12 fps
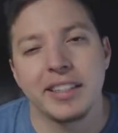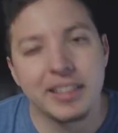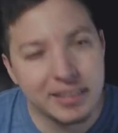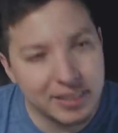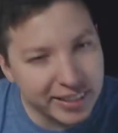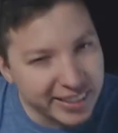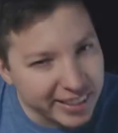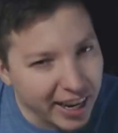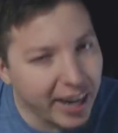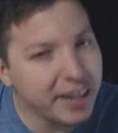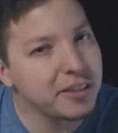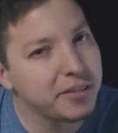to
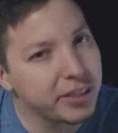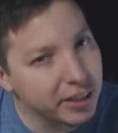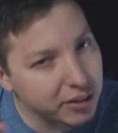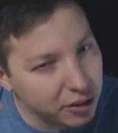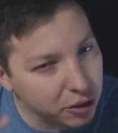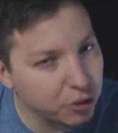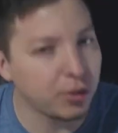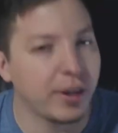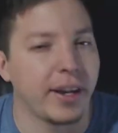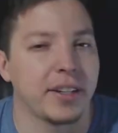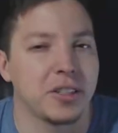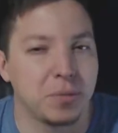kind of get the
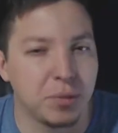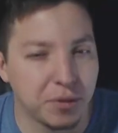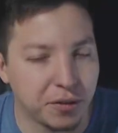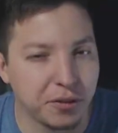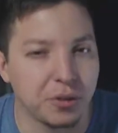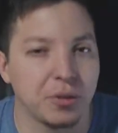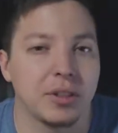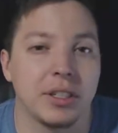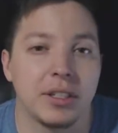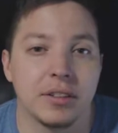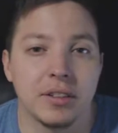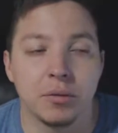grasp of a few
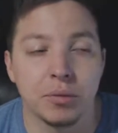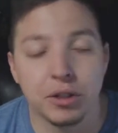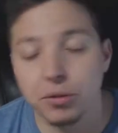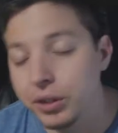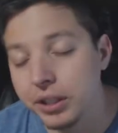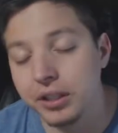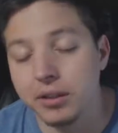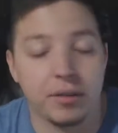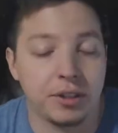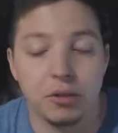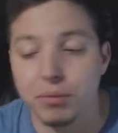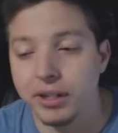things. And with reading, I
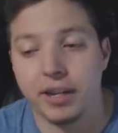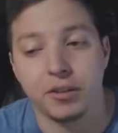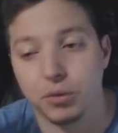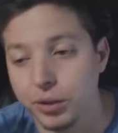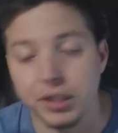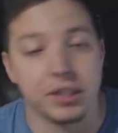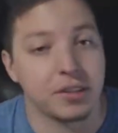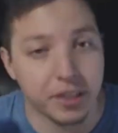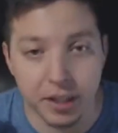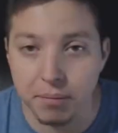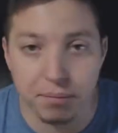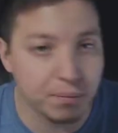mean, you might have to read the
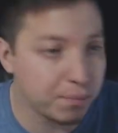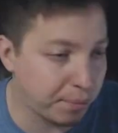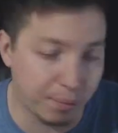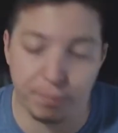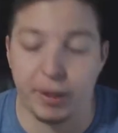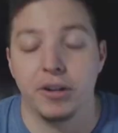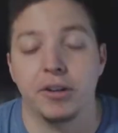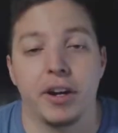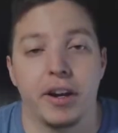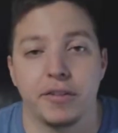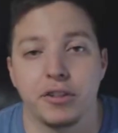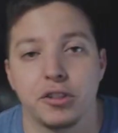same
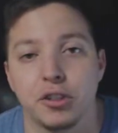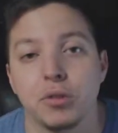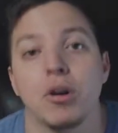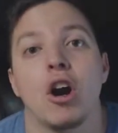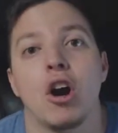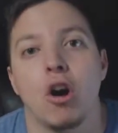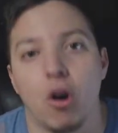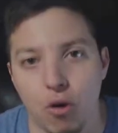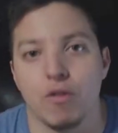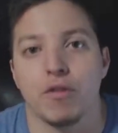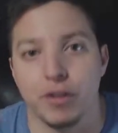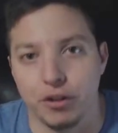paragraph or two
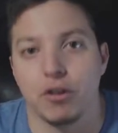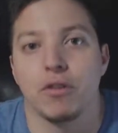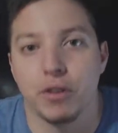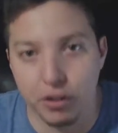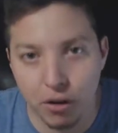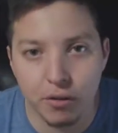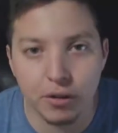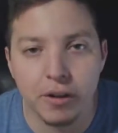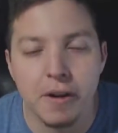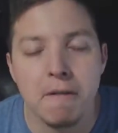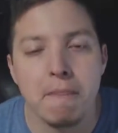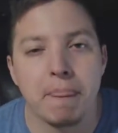over and over and over
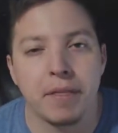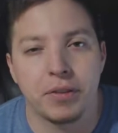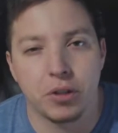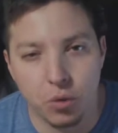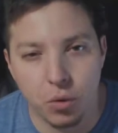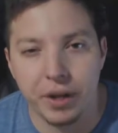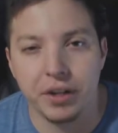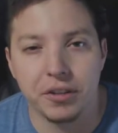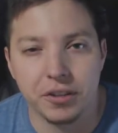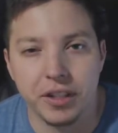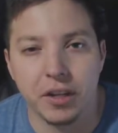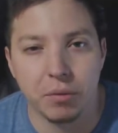to quite
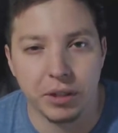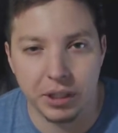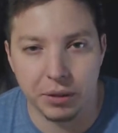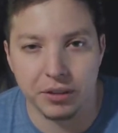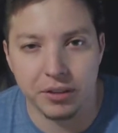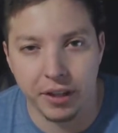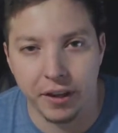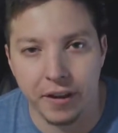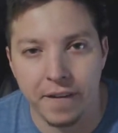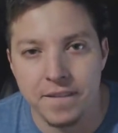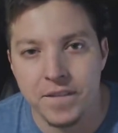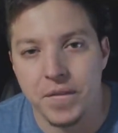understand what they were saying.
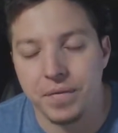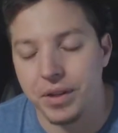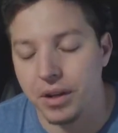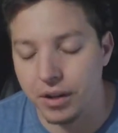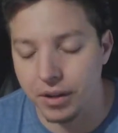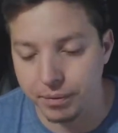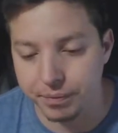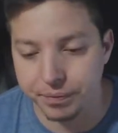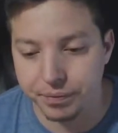Um,